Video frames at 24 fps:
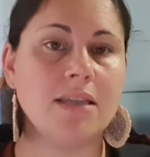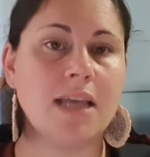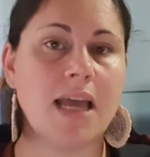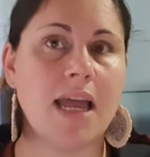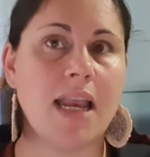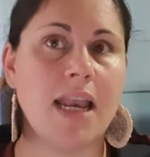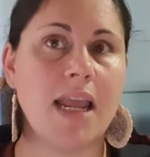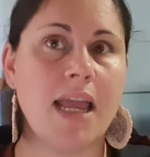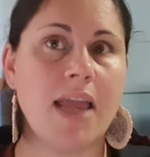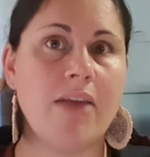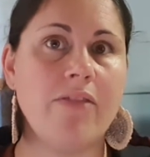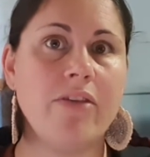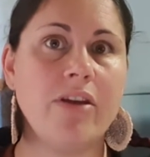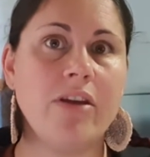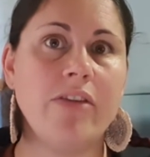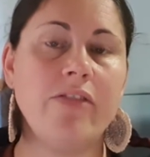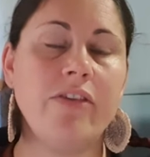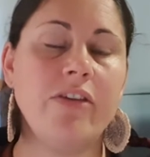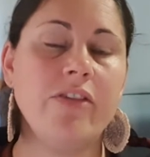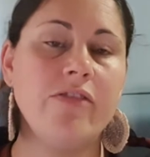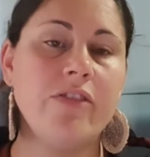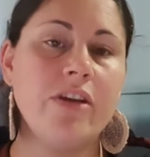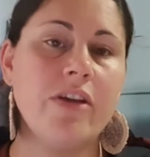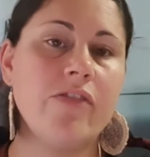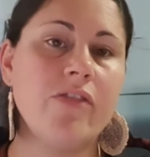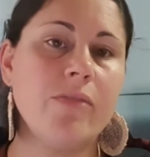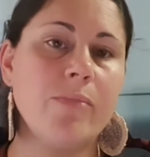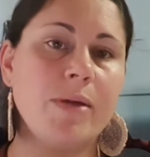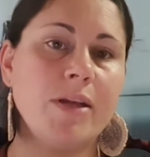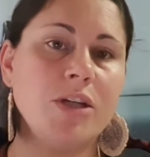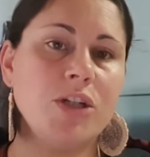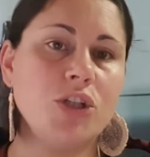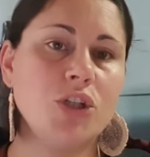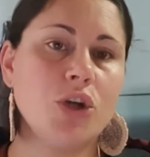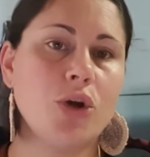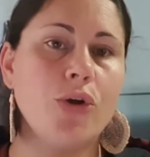And even if you've never
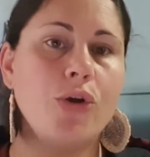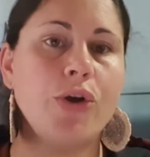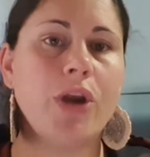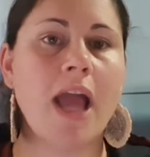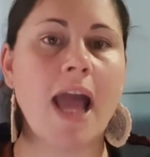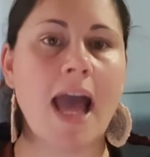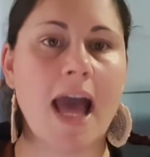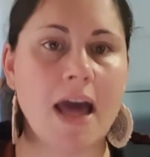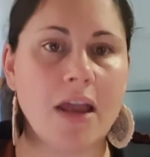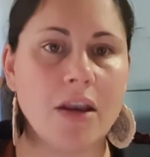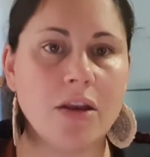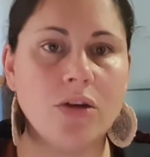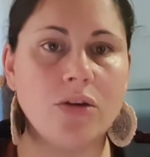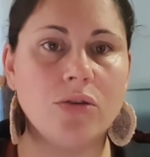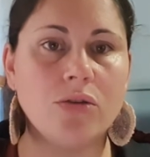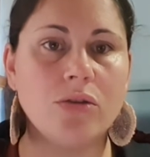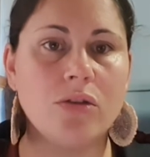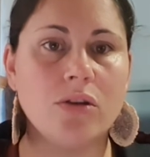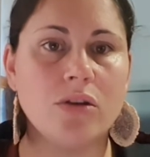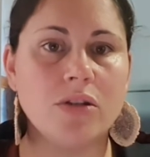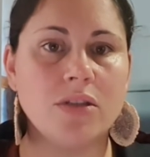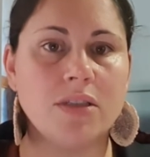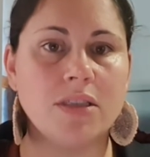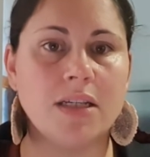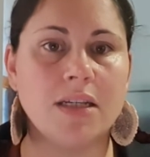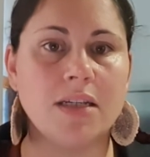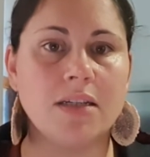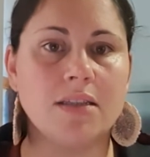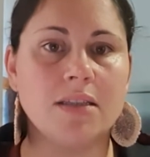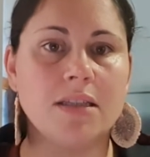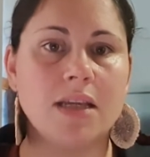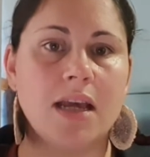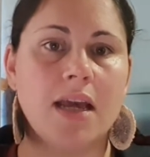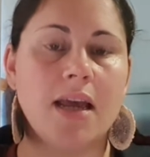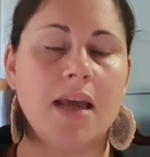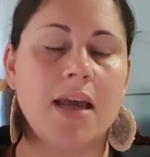been shown how to do those
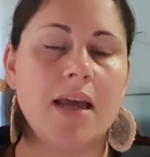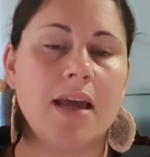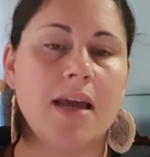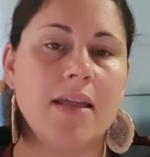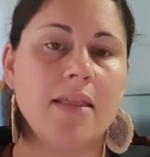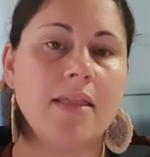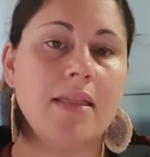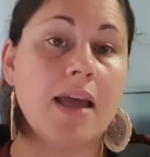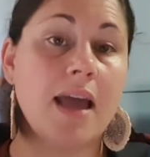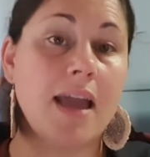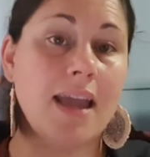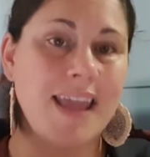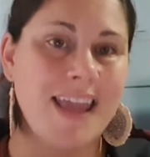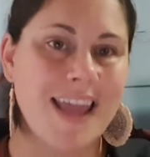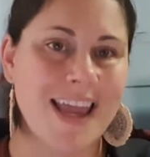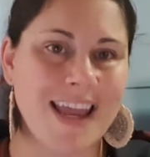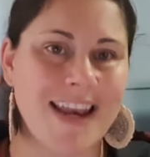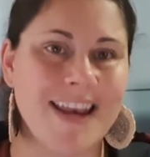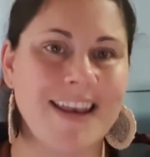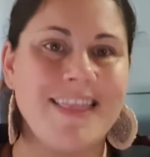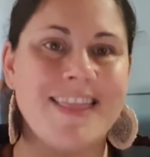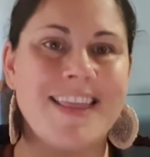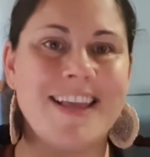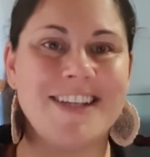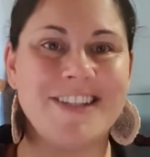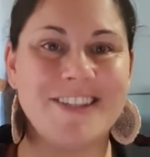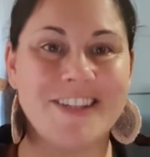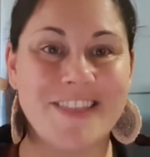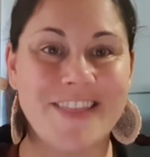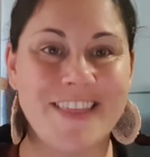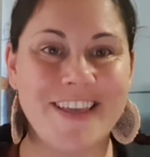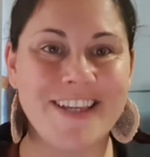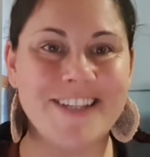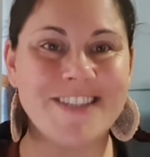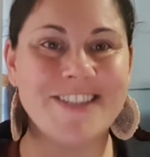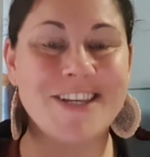things, again, these are
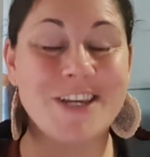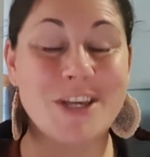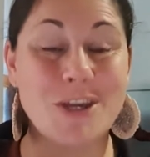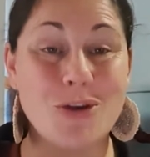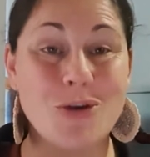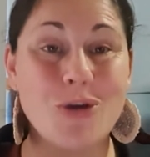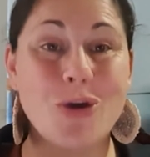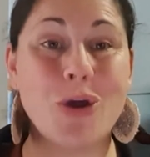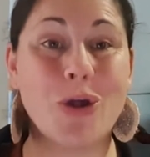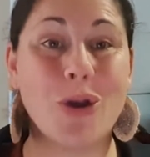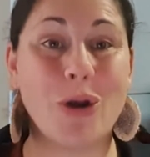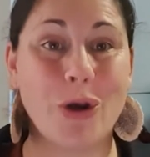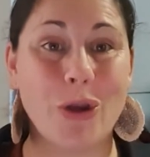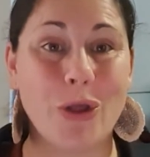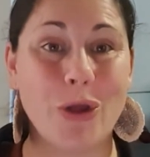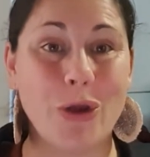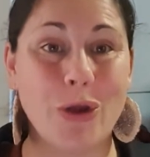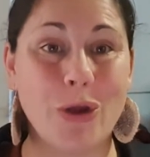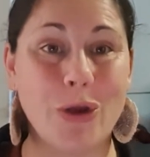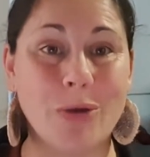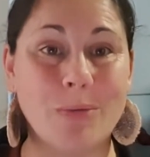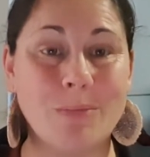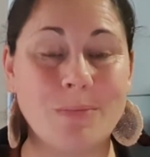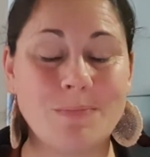things that you can learn.